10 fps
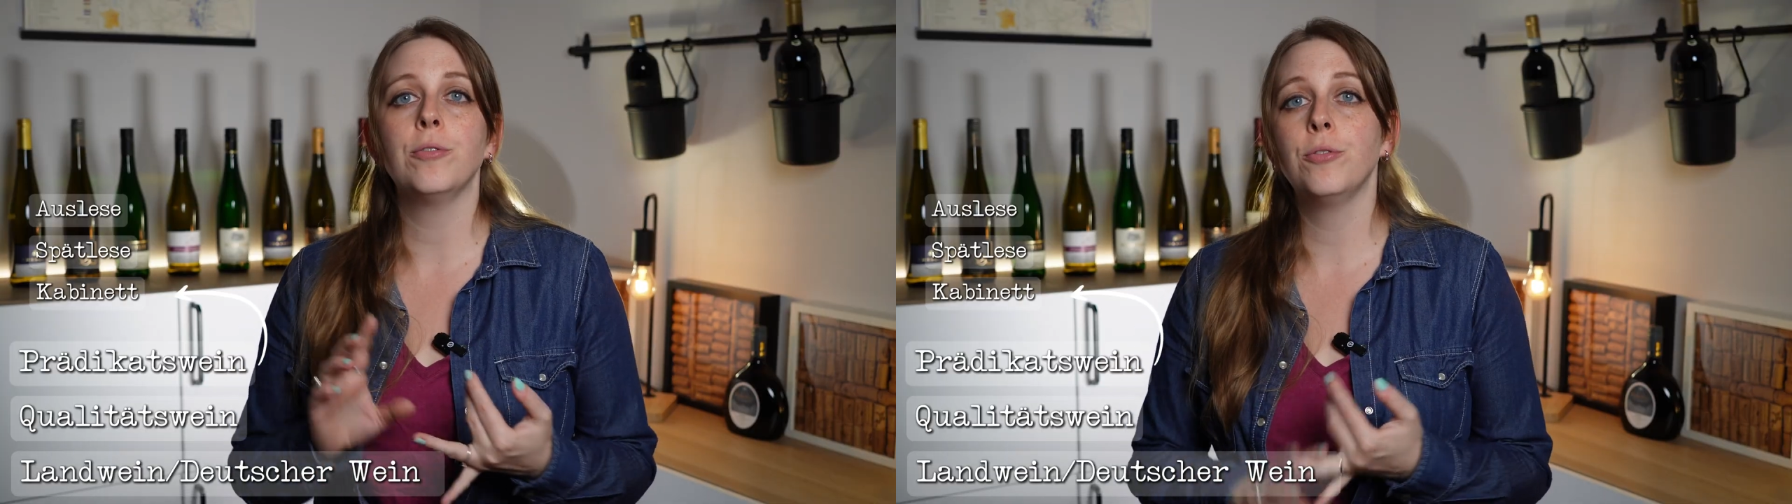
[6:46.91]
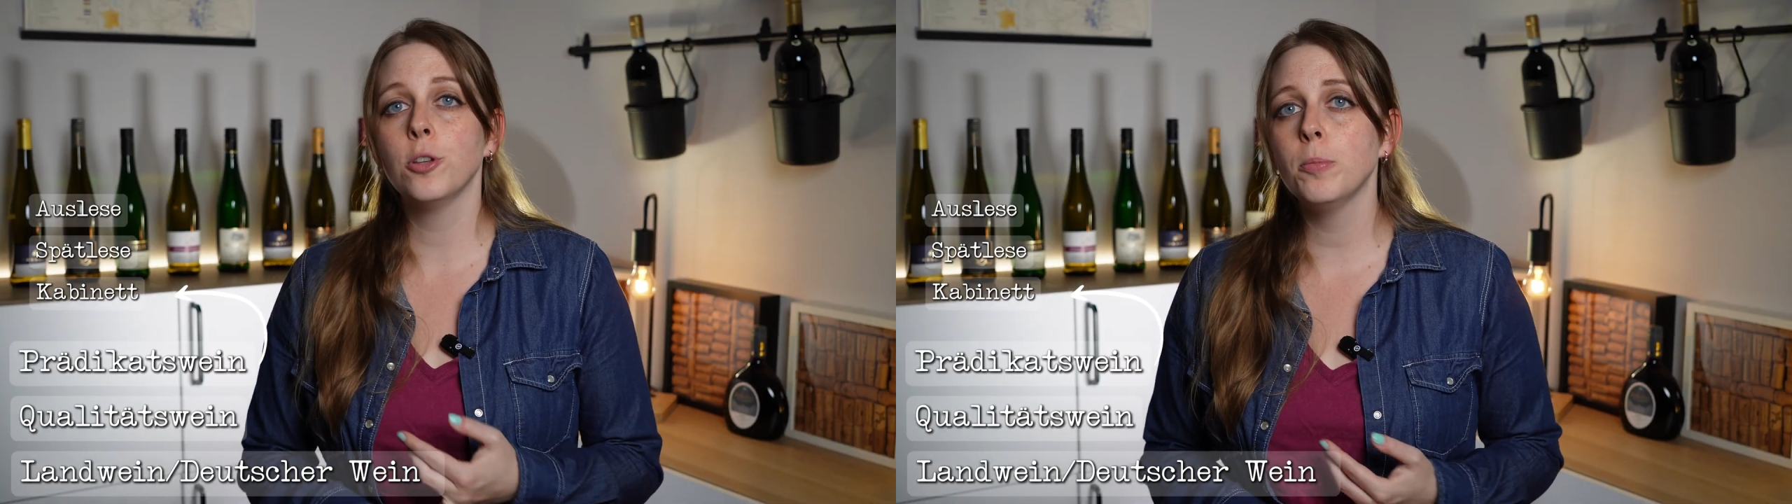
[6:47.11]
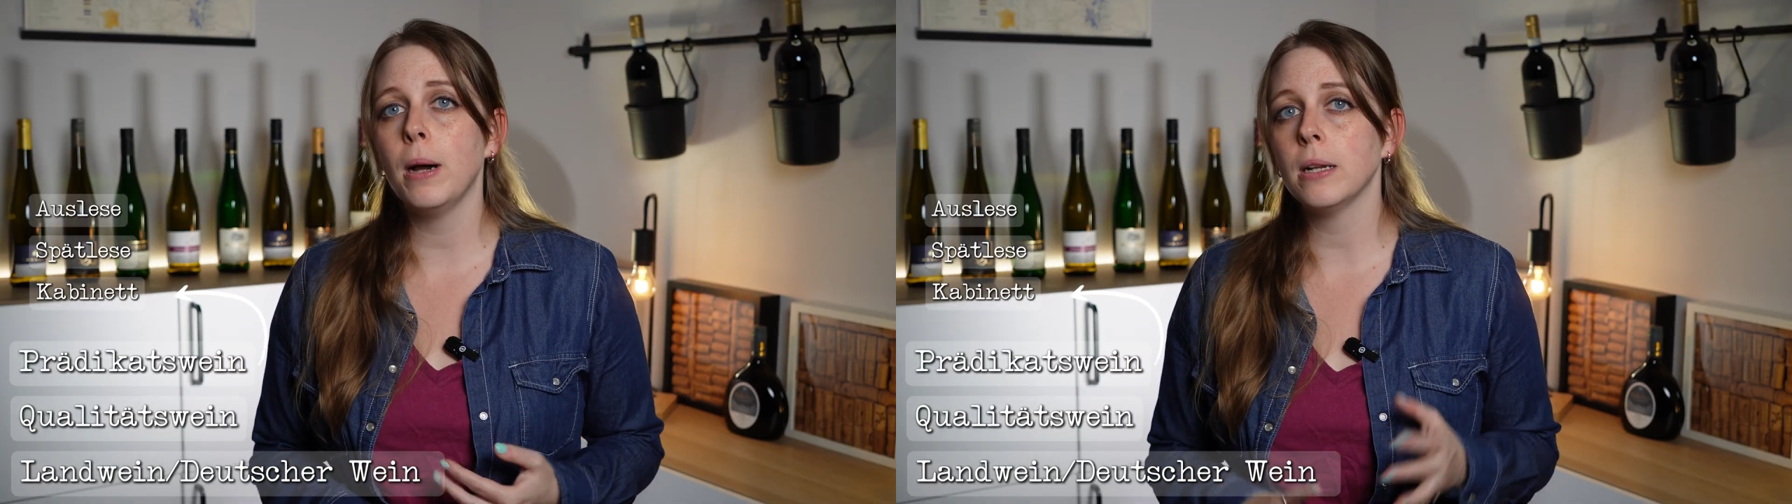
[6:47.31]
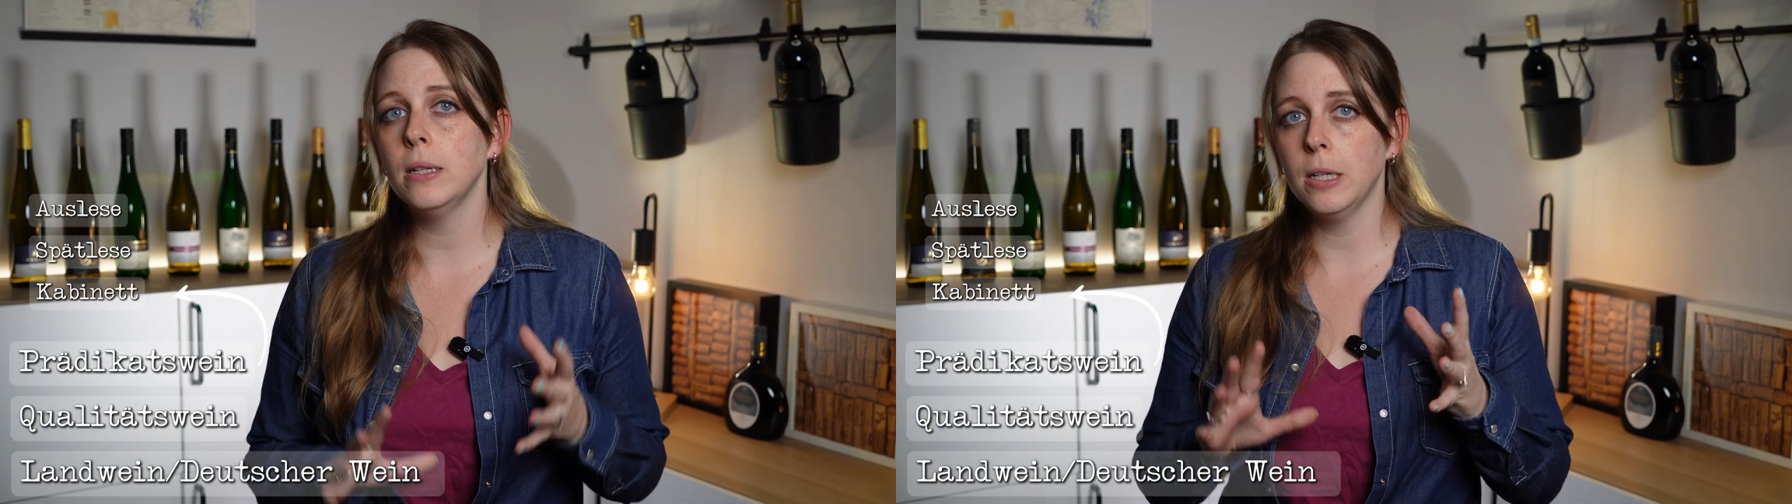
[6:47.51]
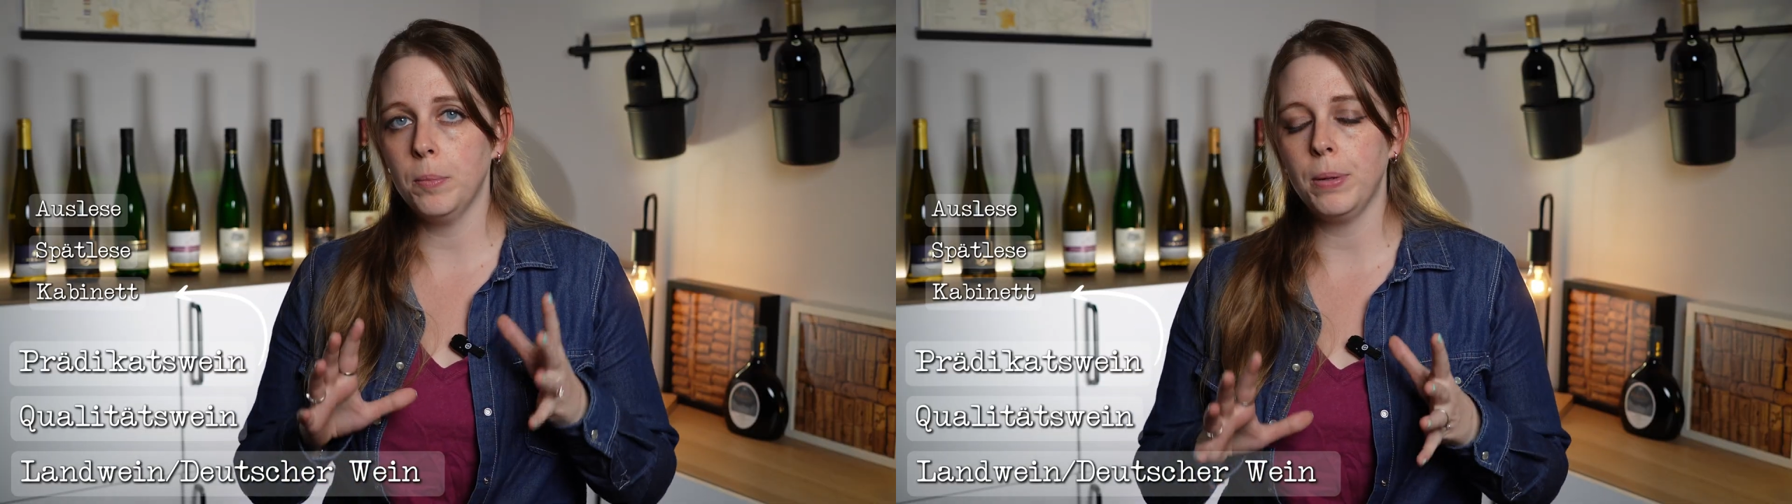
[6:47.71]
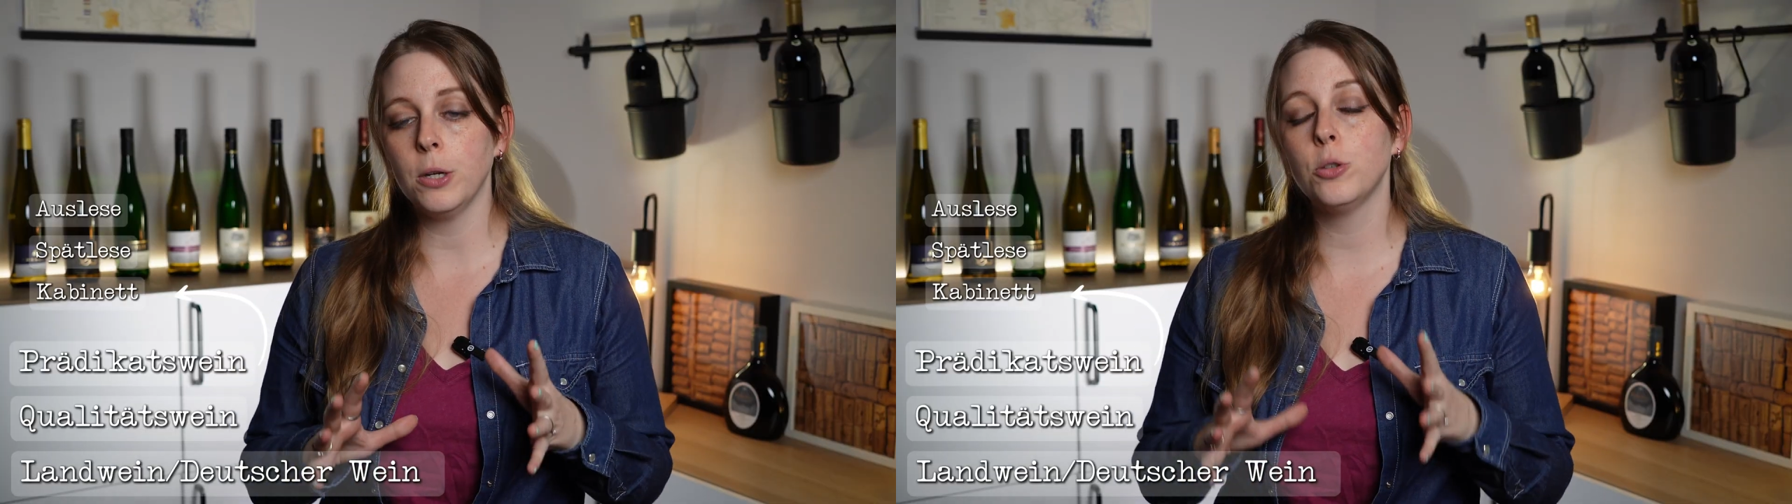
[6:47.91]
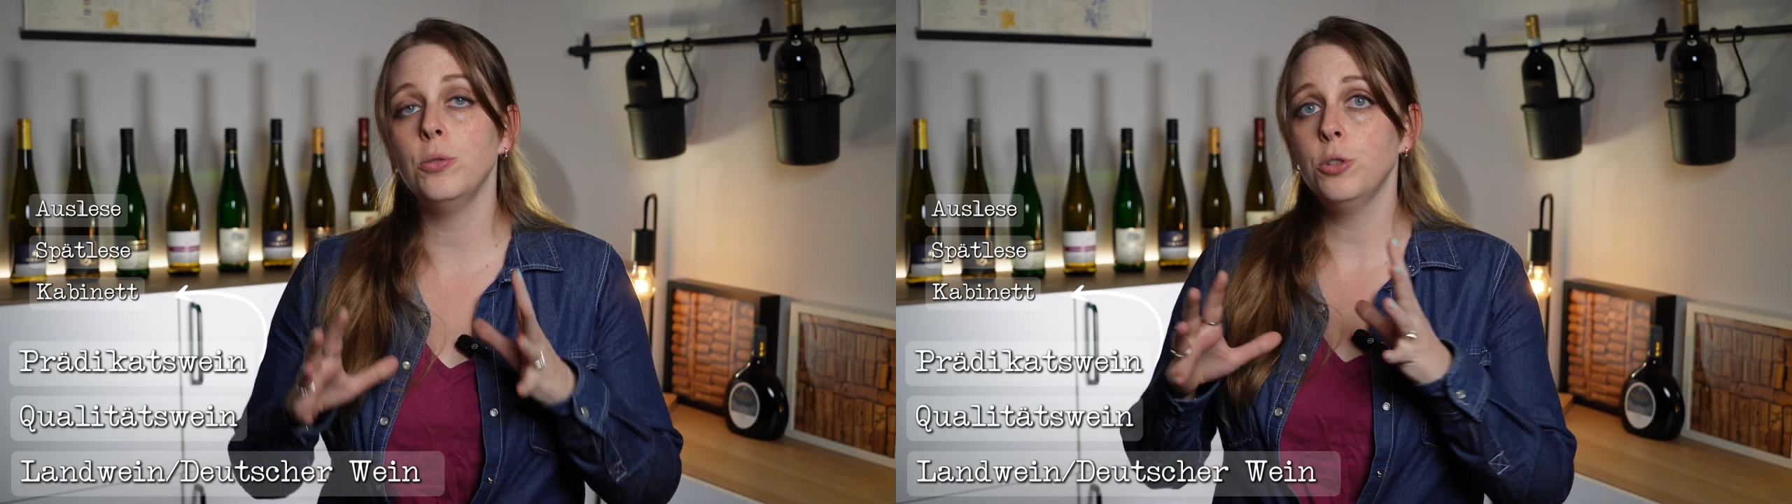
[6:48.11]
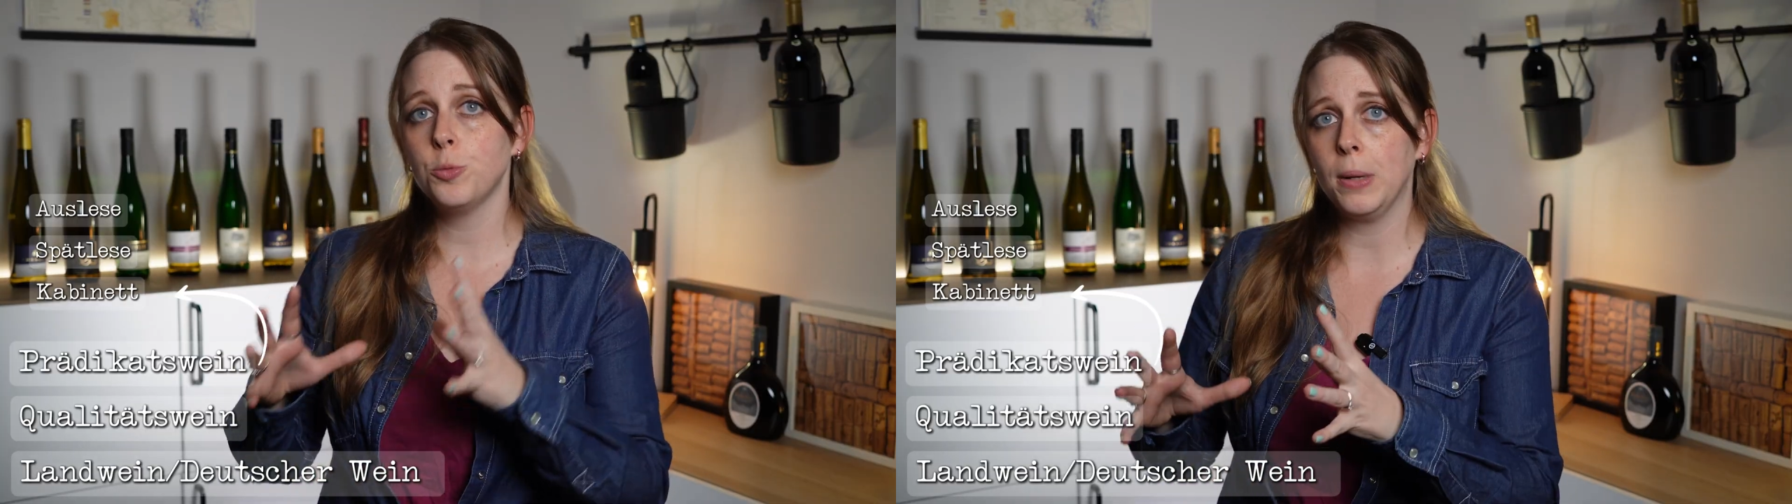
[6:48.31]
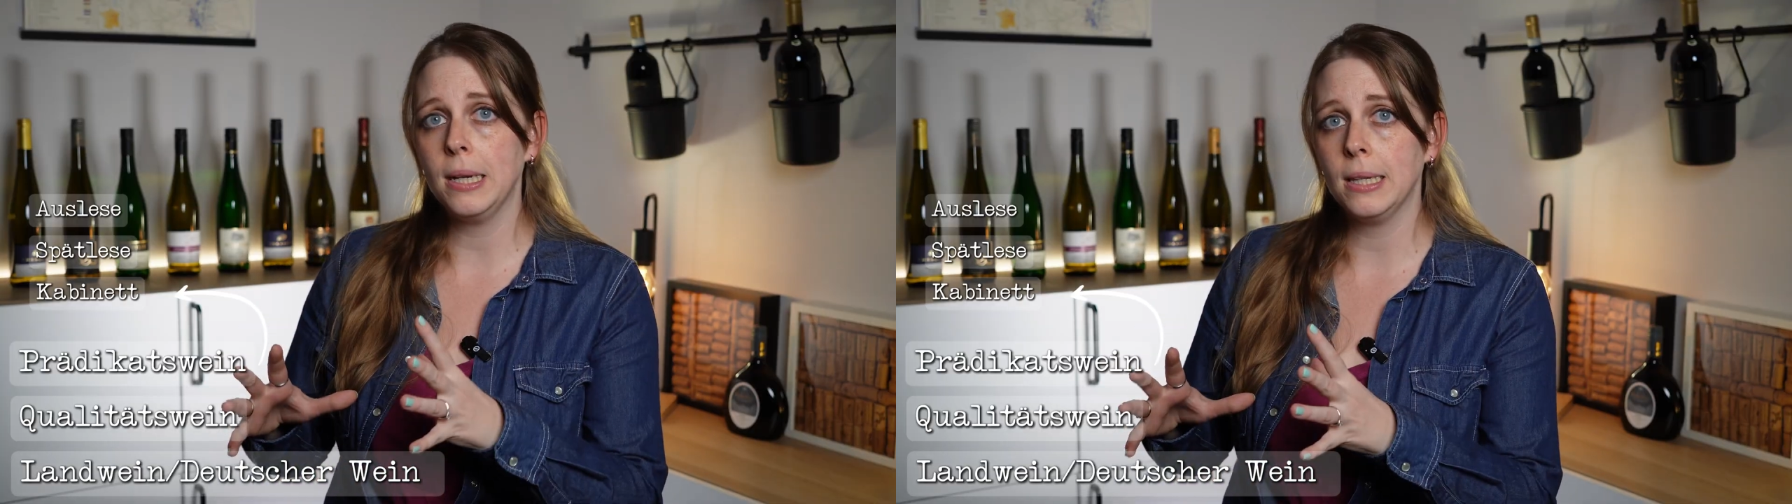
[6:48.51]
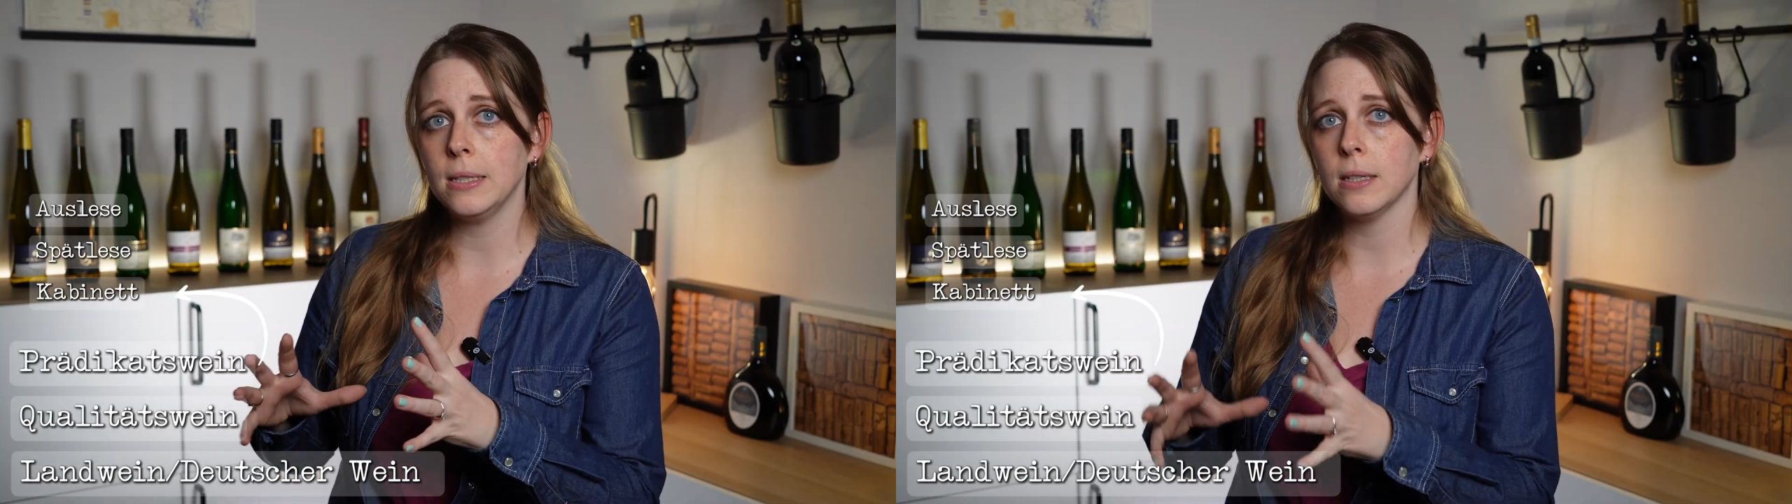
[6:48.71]
fuller bodied compared to
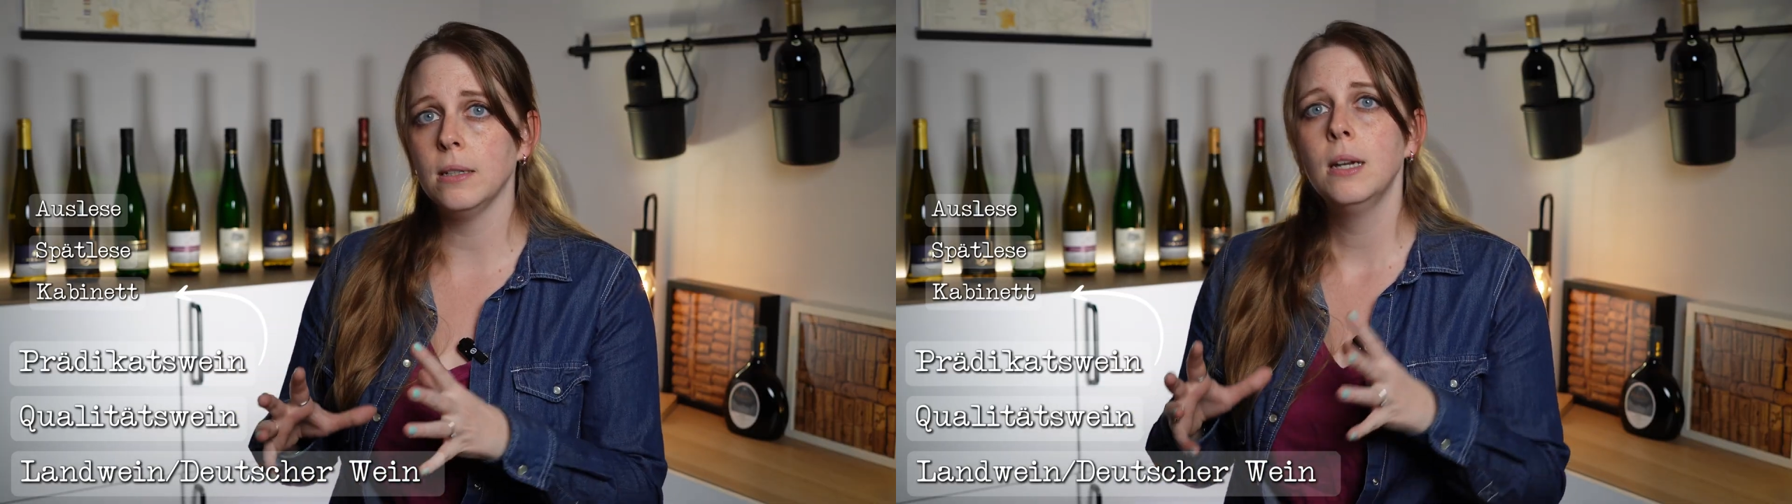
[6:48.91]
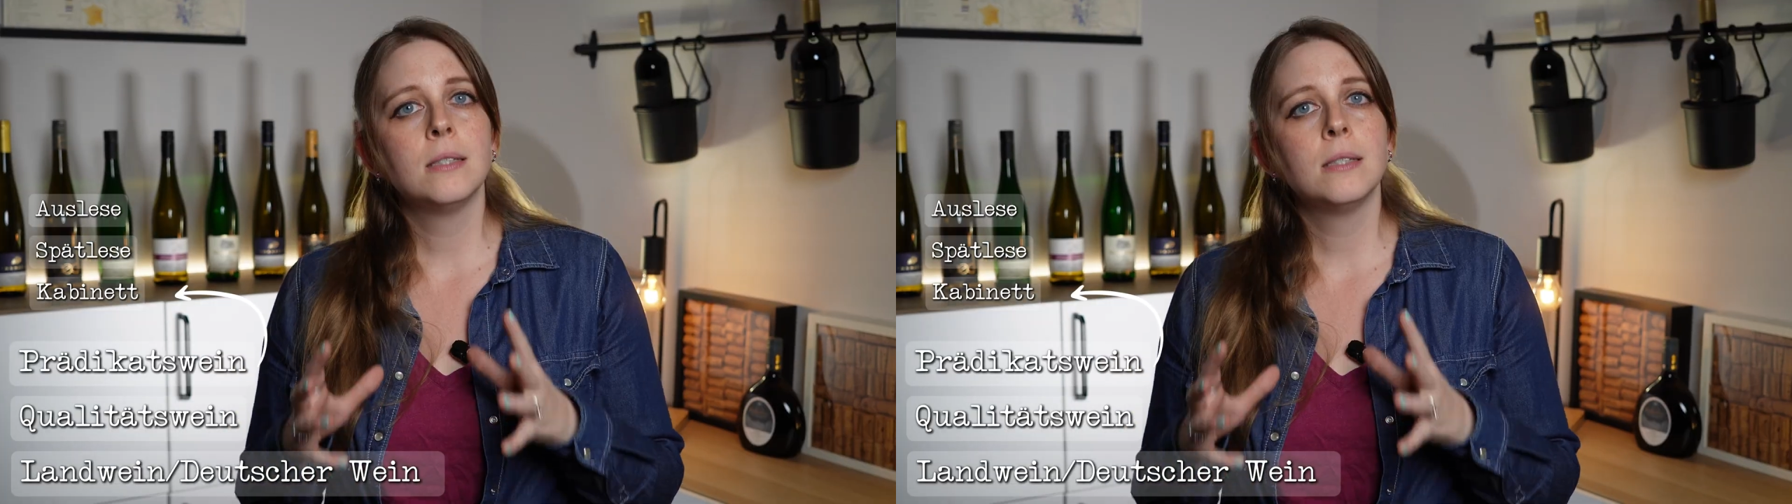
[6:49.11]
Spätlese.